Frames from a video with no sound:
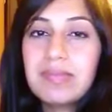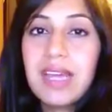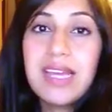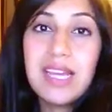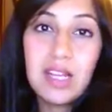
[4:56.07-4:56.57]

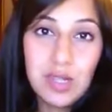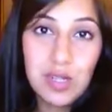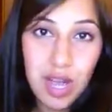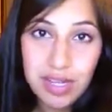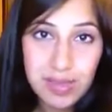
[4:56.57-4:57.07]
And he also
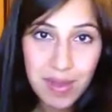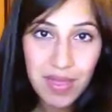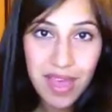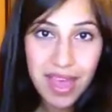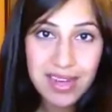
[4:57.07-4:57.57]
talks
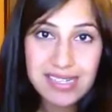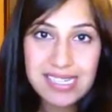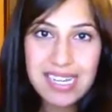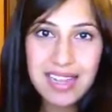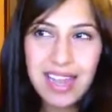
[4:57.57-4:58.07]
about that.
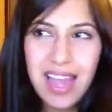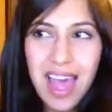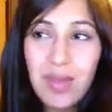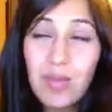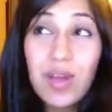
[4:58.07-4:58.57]

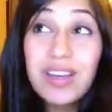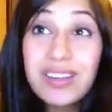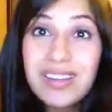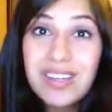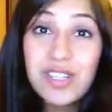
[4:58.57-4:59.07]
I would
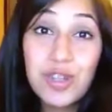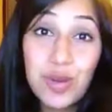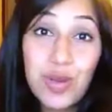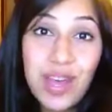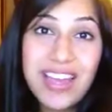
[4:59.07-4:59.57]
show
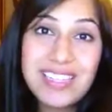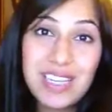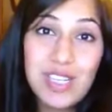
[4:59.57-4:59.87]
you guys, I